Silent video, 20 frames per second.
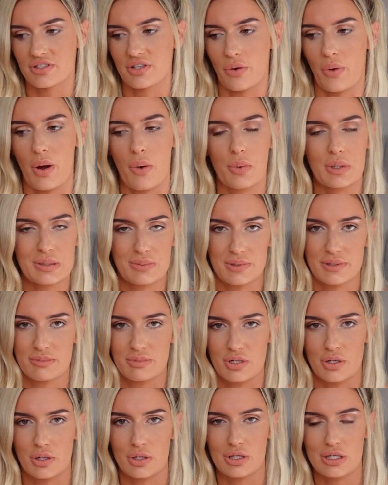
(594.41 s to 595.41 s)
So I always want them
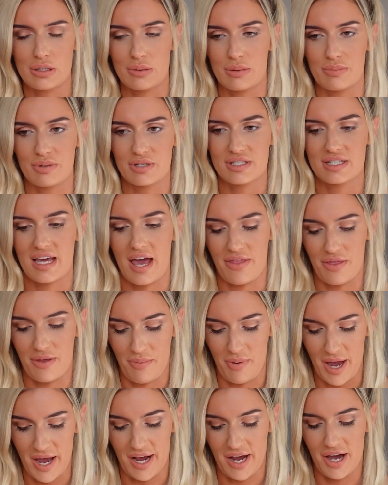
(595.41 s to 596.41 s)
to look cute and put together,
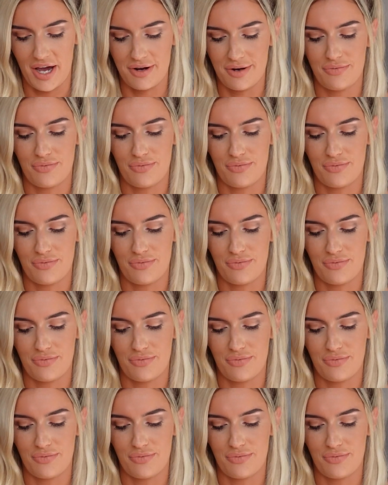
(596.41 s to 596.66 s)
but I kind